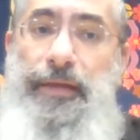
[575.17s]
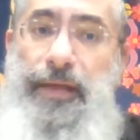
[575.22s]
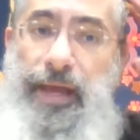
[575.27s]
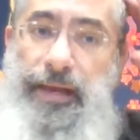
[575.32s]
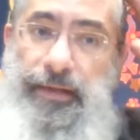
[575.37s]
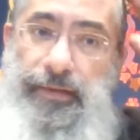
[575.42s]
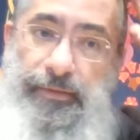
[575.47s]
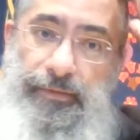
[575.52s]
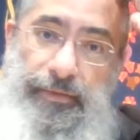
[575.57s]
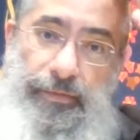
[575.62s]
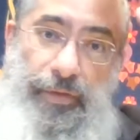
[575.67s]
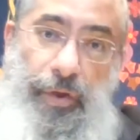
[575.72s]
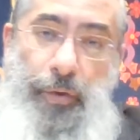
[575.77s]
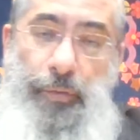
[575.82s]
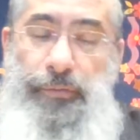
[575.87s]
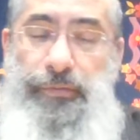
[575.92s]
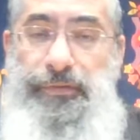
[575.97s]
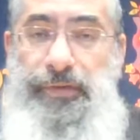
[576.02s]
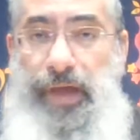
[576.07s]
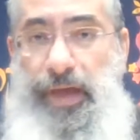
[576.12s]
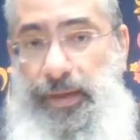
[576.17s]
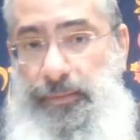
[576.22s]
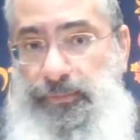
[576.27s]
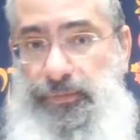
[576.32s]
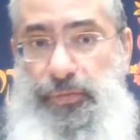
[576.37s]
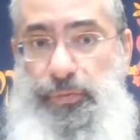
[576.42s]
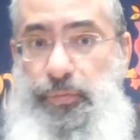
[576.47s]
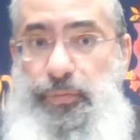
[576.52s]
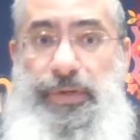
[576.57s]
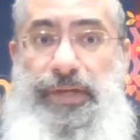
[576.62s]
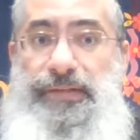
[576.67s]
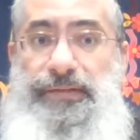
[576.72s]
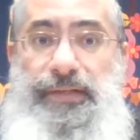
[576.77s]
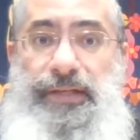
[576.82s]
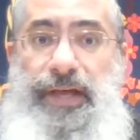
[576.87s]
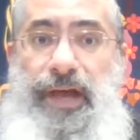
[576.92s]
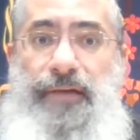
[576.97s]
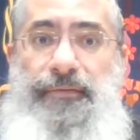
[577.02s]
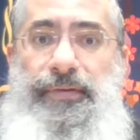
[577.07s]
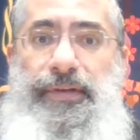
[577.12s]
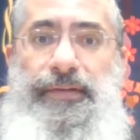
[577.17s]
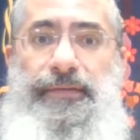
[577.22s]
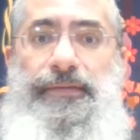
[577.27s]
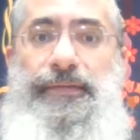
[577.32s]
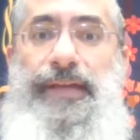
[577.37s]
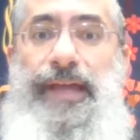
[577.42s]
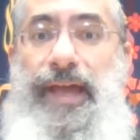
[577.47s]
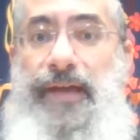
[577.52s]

And in those times, who needs a covenant?